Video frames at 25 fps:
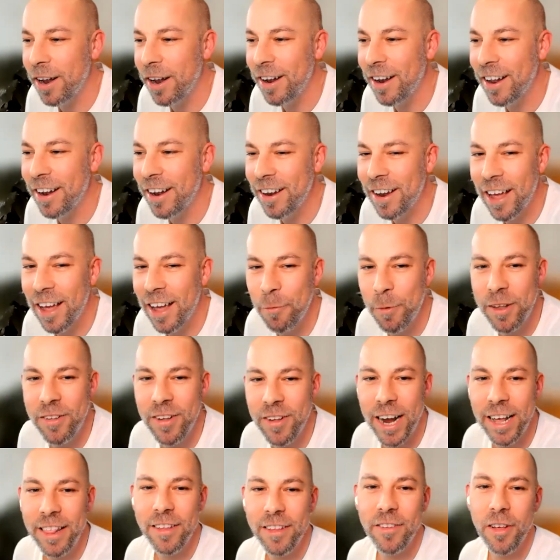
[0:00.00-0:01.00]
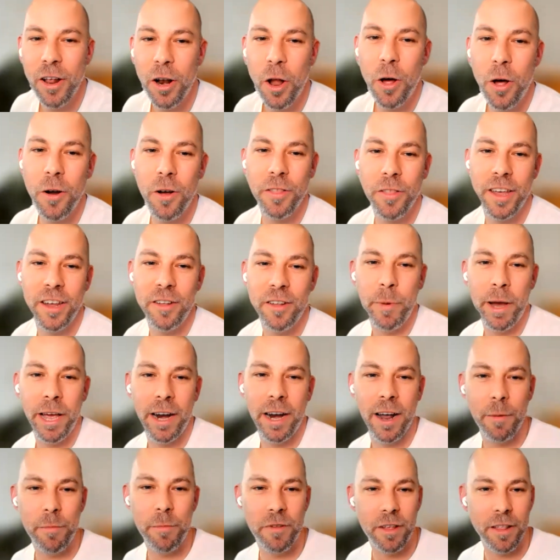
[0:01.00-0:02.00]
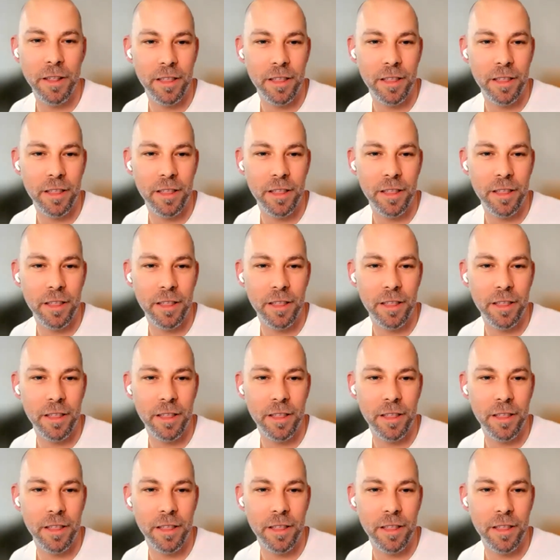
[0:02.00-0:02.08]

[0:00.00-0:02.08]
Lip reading: And we say this a lot on these meetups,